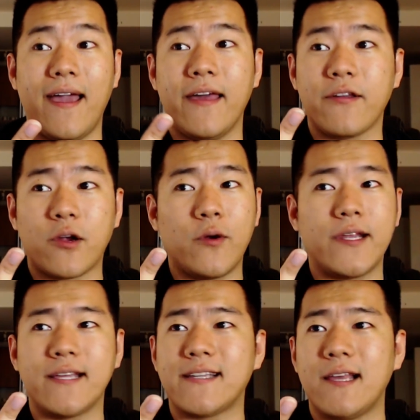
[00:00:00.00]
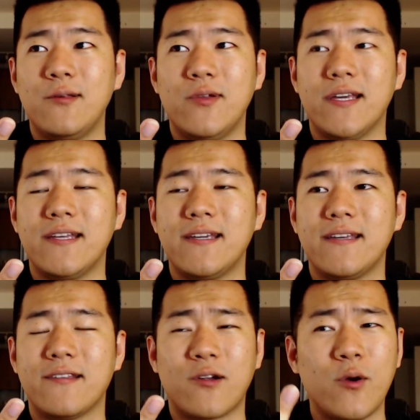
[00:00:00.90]
And they're going to get diluted.
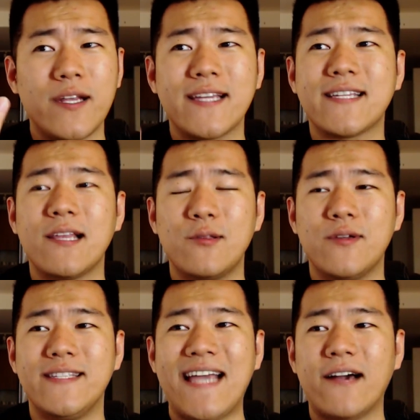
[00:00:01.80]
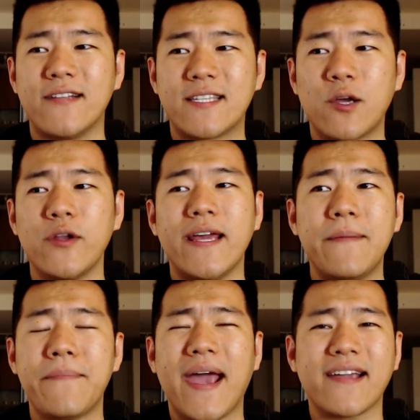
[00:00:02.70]
They're going to get diluted down, and it's going to
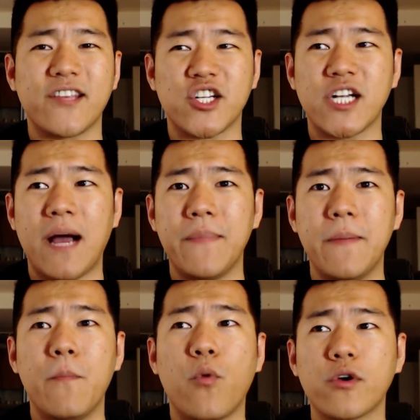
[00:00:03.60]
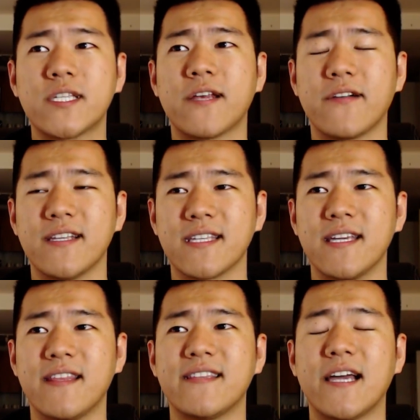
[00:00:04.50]
impact the Shaman more
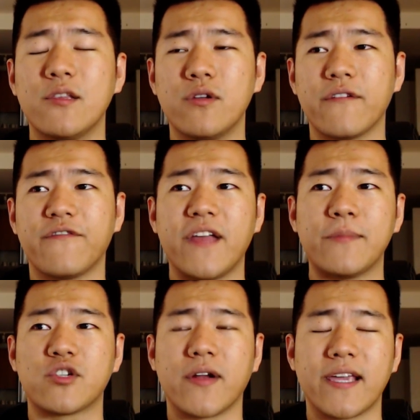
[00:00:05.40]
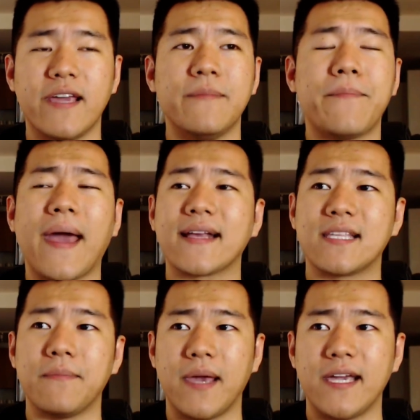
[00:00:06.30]
seriously than diluting Flamestrike impacts
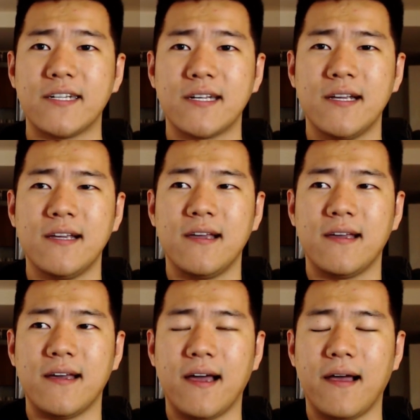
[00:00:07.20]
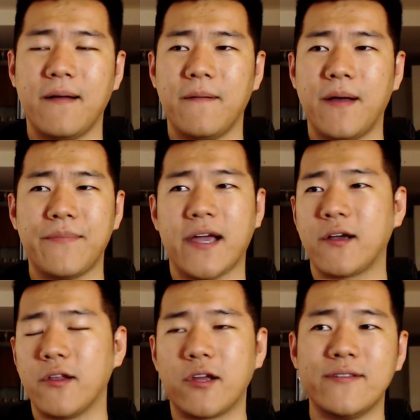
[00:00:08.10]
the Mage. I'm not
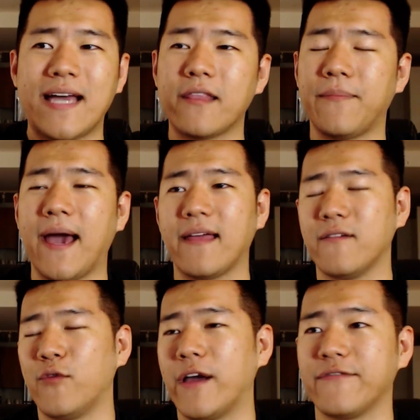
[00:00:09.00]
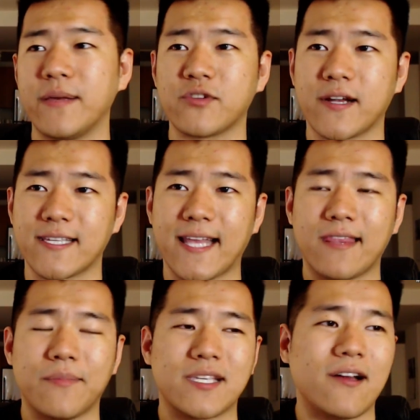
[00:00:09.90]
going to go down the path of why Flamestrike is
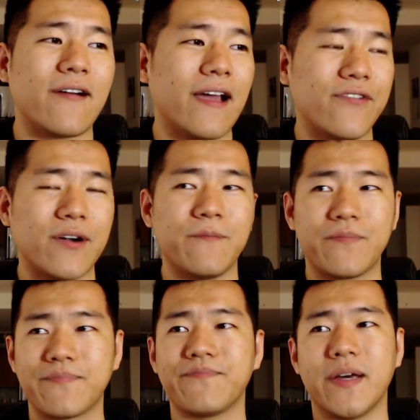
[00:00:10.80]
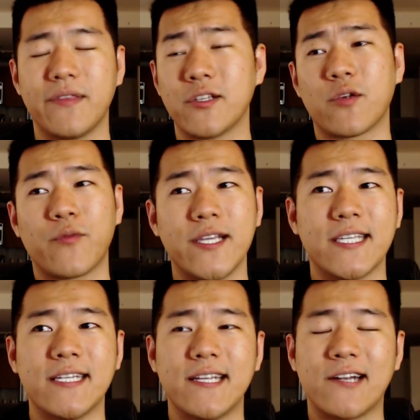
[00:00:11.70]
not the best card ever, but there's a
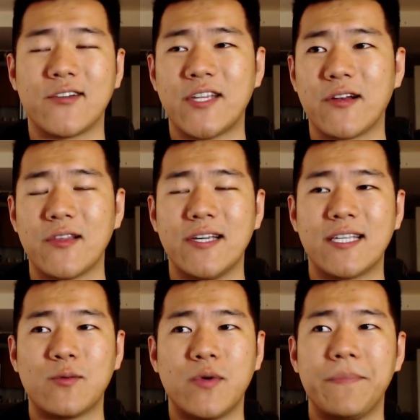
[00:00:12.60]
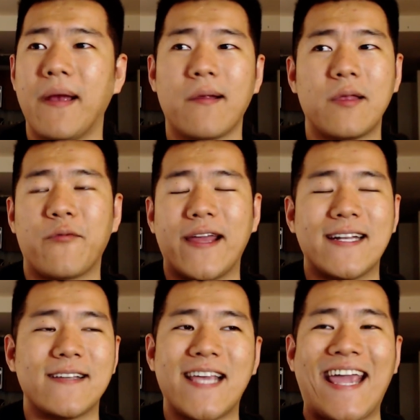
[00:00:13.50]
reason in our tier list we barely
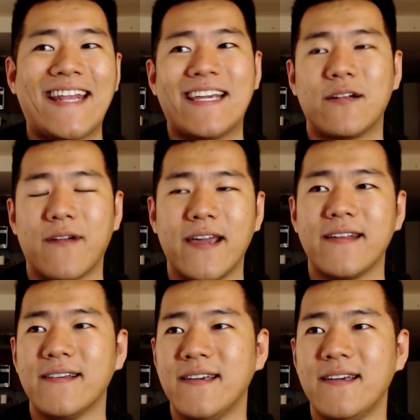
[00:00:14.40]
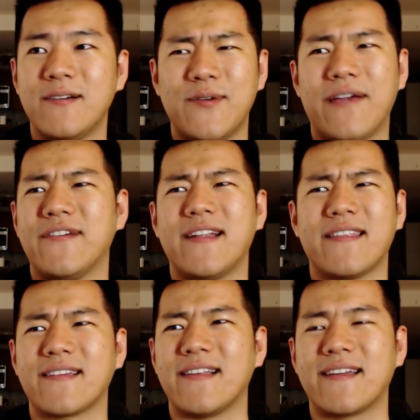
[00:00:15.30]
rated it 80, right? We have it, I
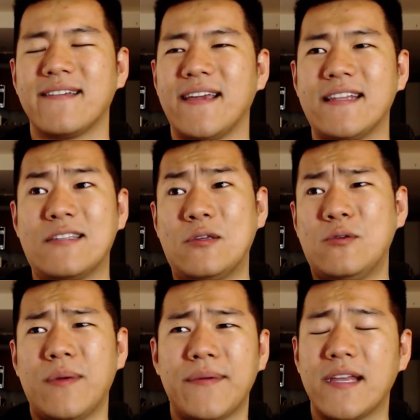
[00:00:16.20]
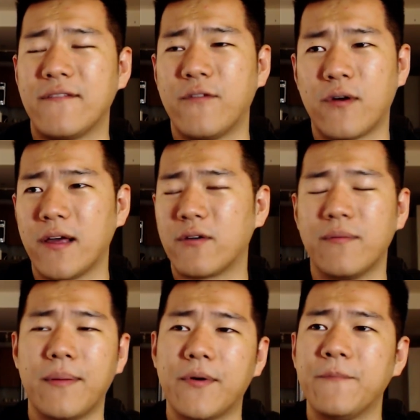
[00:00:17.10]
think, like 82, maybe 84, I don't
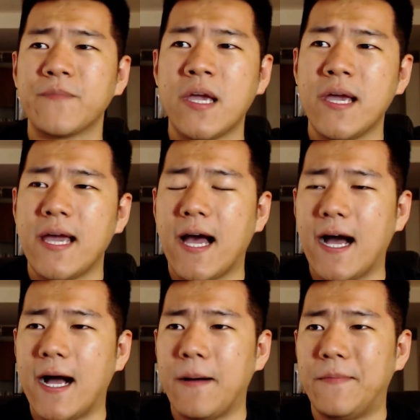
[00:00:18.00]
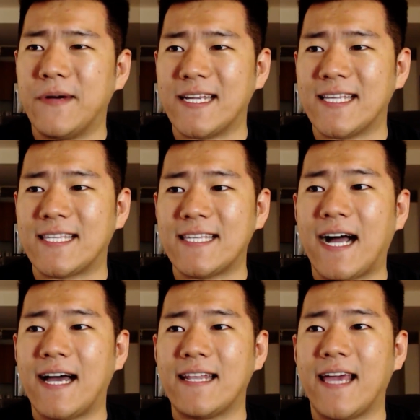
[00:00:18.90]
remember. But it's
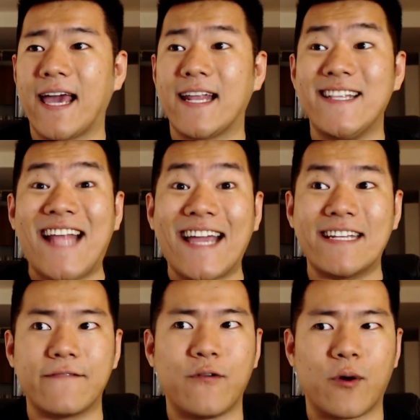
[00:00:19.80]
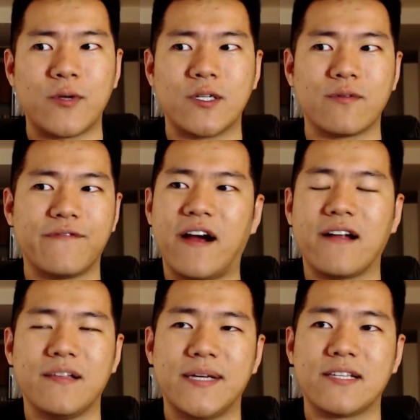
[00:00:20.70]
not at a 94, which is what
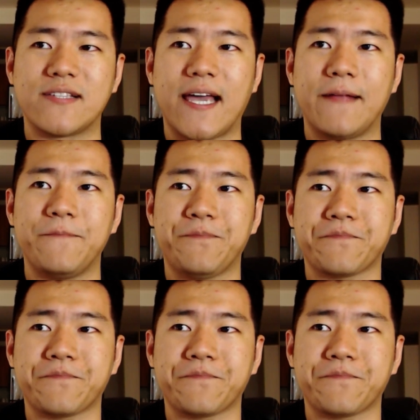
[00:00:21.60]
Fire Elemental's at.